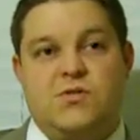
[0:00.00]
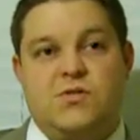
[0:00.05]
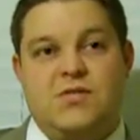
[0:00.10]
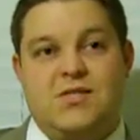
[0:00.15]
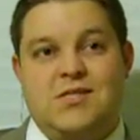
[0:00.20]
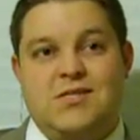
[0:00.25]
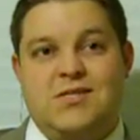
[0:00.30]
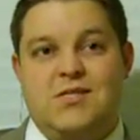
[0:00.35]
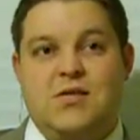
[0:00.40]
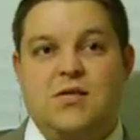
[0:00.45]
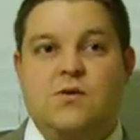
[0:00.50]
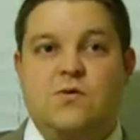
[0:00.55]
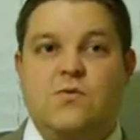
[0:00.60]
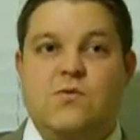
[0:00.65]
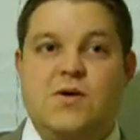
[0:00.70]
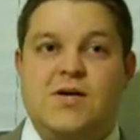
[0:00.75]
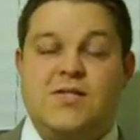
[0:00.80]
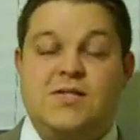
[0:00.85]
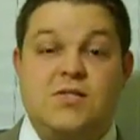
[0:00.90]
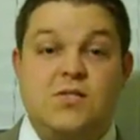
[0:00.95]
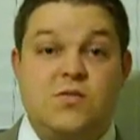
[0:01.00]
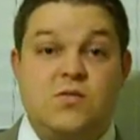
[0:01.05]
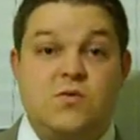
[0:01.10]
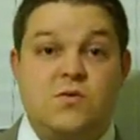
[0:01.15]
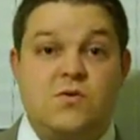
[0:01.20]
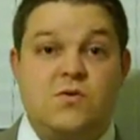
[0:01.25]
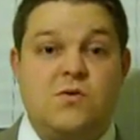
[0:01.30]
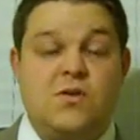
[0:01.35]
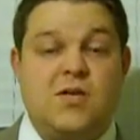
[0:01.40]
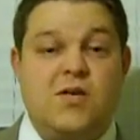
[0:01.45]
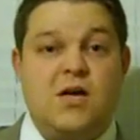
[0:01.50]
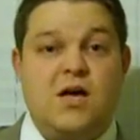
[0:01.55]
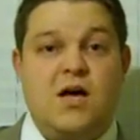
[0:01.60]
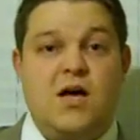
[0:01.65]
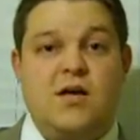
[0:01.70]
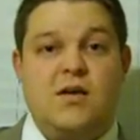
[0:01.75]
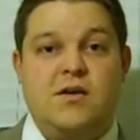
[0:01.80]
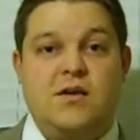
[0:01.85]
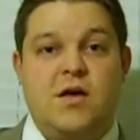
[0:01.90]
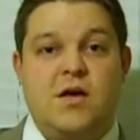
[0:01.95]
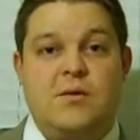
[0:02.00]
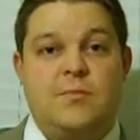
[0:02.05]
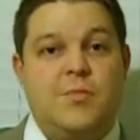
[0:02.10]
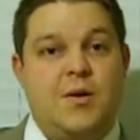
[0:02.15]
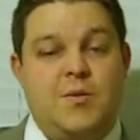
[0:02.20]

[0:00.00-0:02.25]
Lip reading: resisting arrest, disorderly conduct,